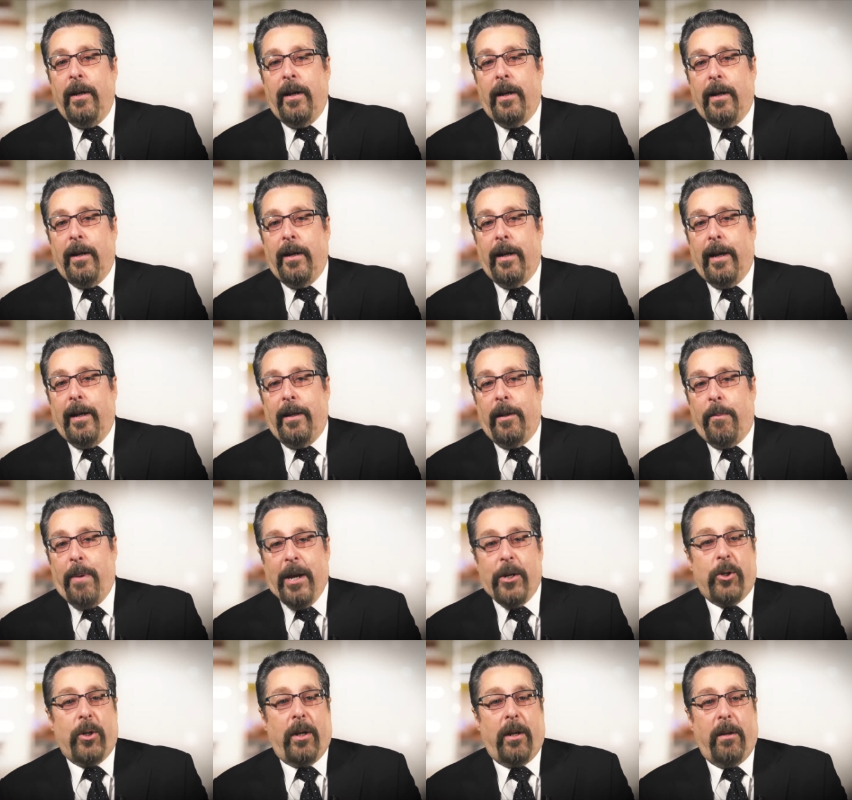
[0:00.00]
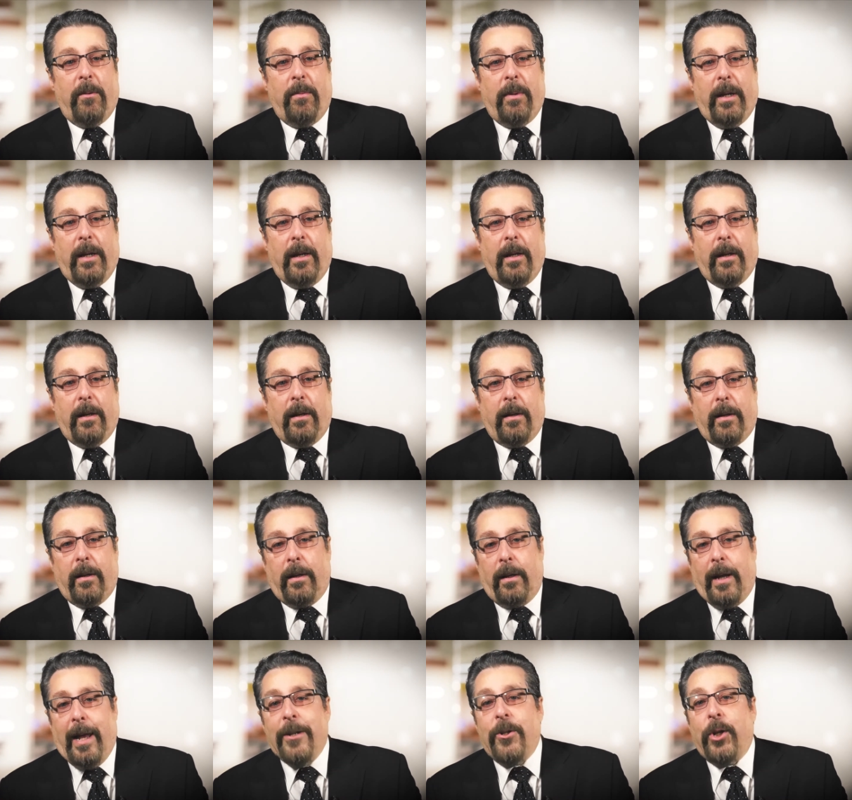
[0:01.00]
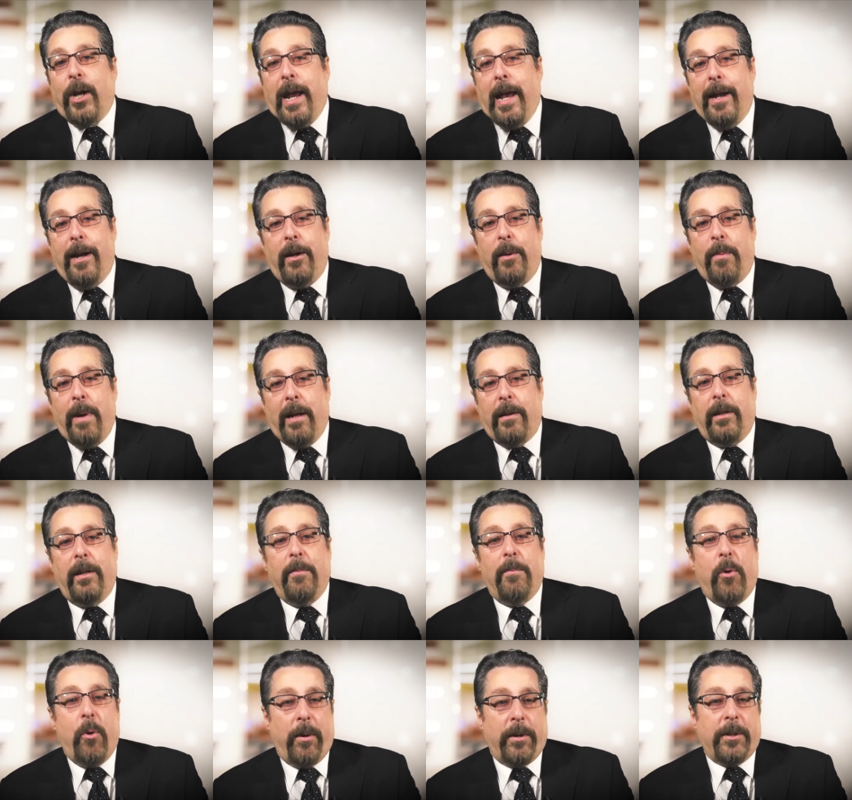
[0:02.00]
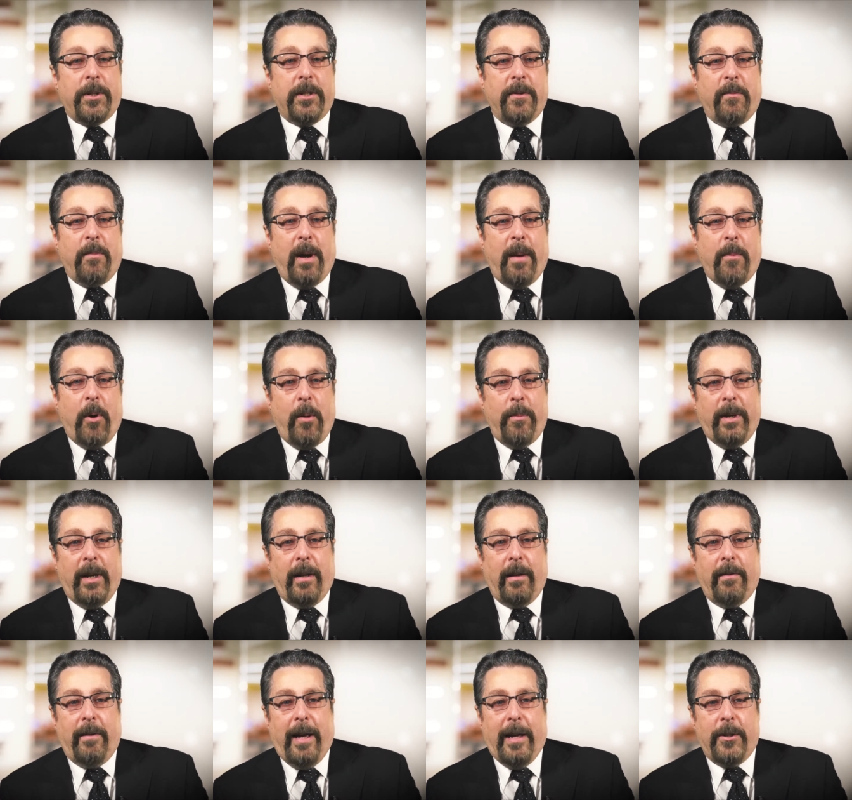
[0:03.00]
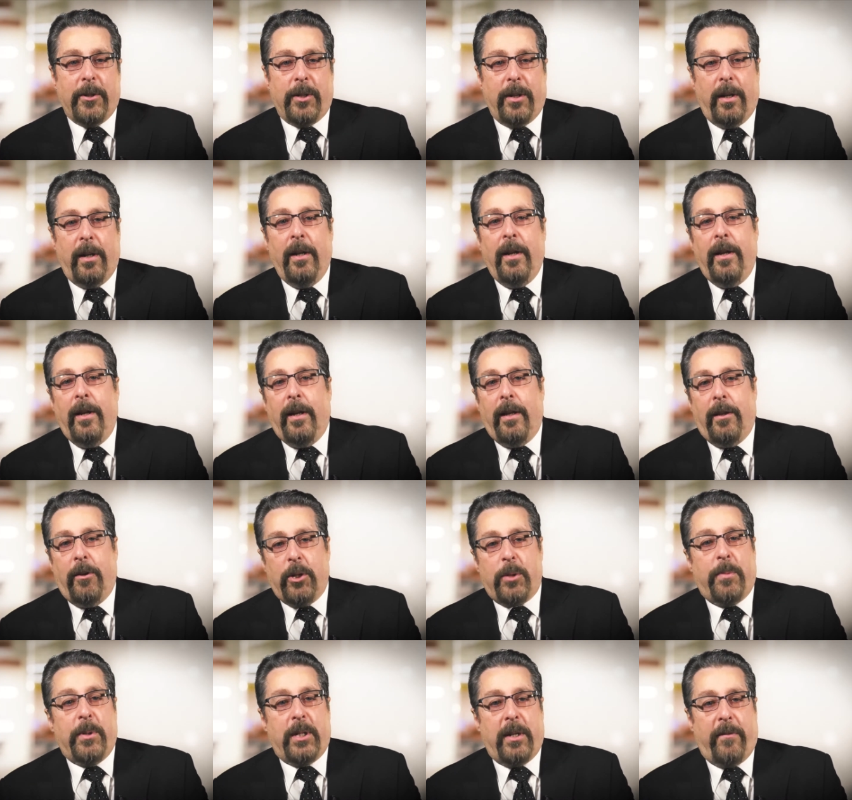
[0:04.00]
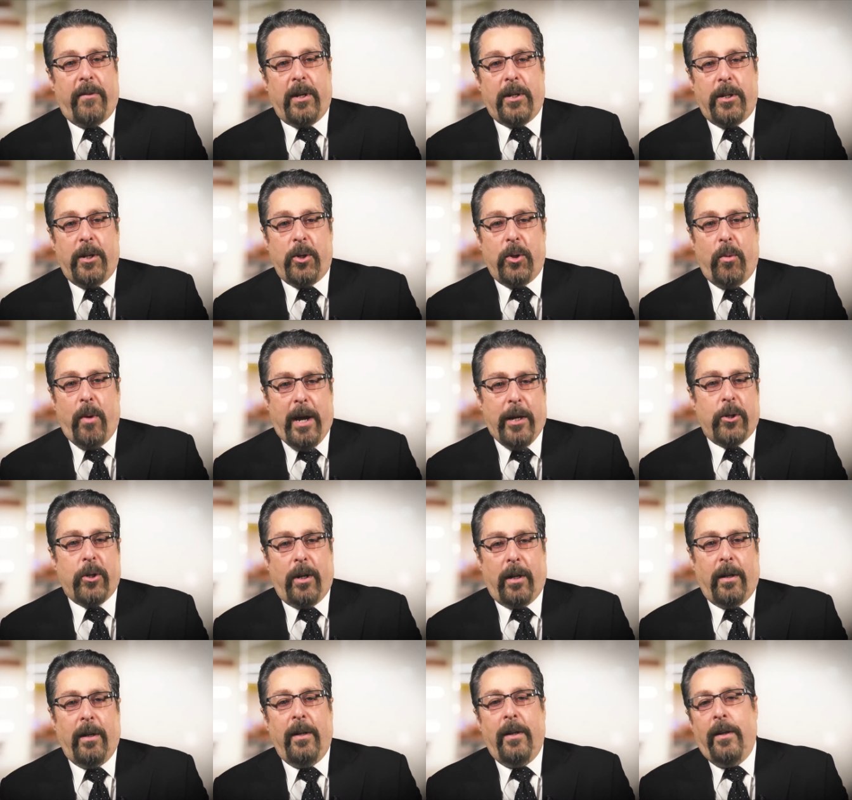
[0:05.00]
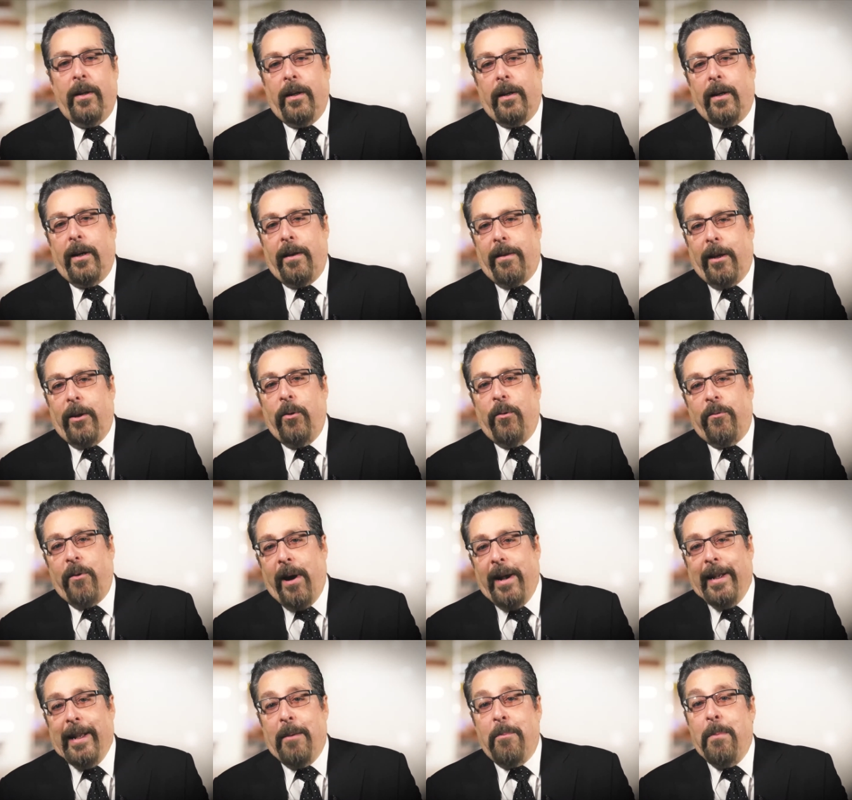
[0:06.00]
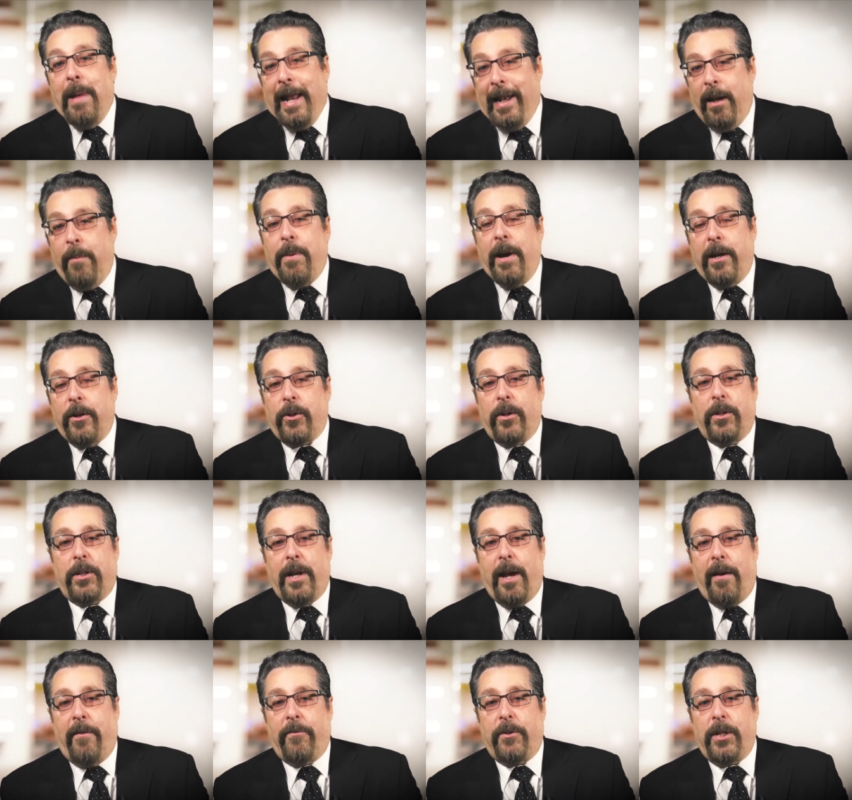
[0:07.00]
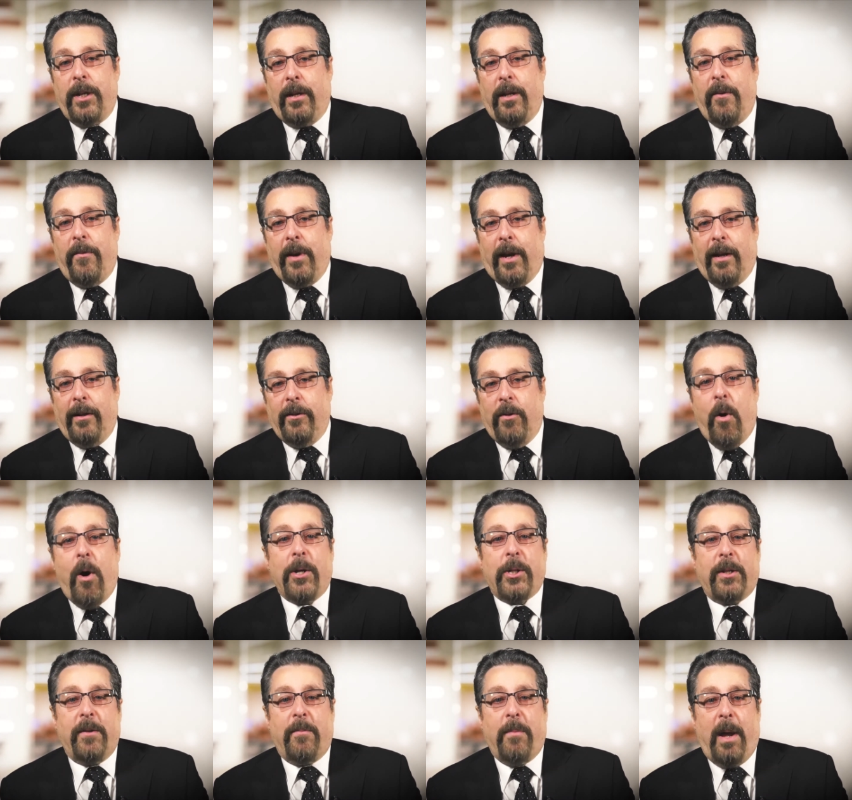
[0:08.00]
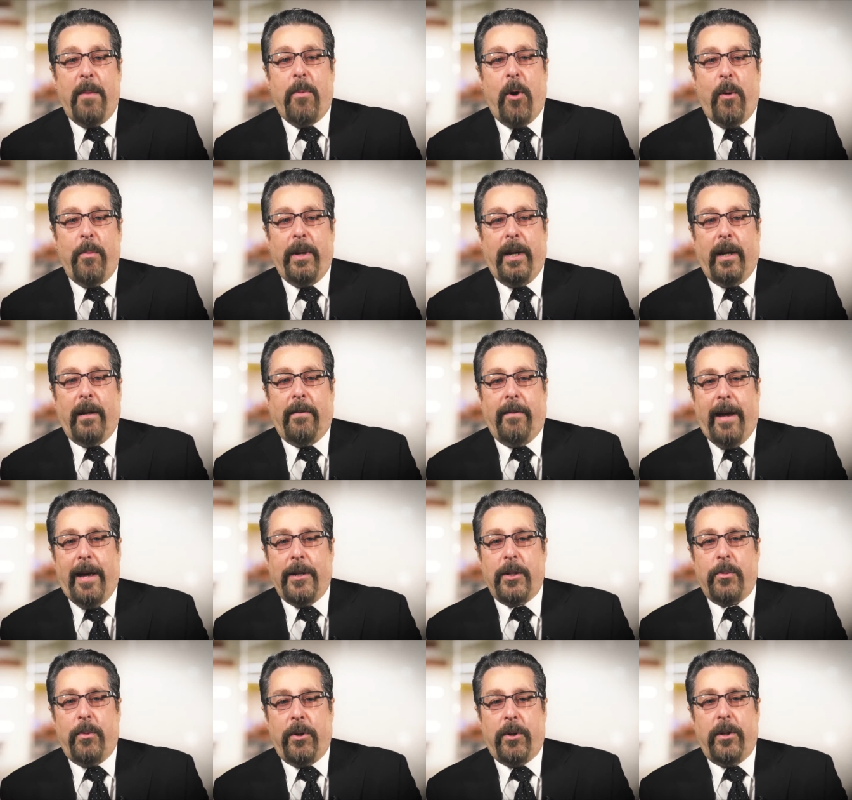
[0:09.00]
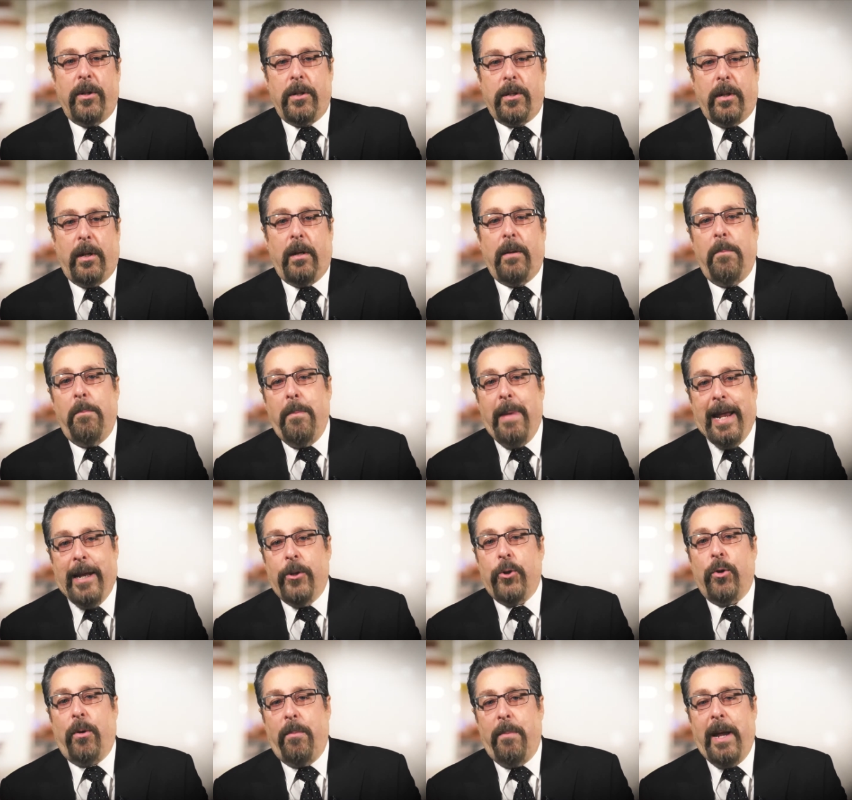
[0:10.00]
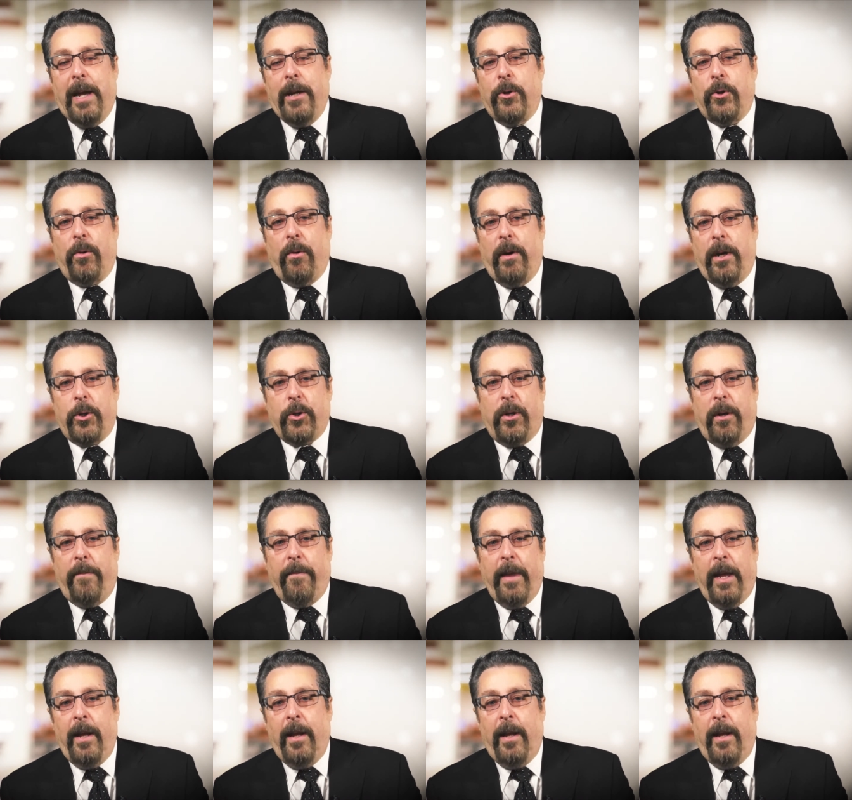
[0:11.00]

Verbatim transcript: Uh, and the patient could be educated about the importance of meibomian glands and their specific situation. I think you'll find that many patients have significant loss of meibomian glands, which is a major, major issue.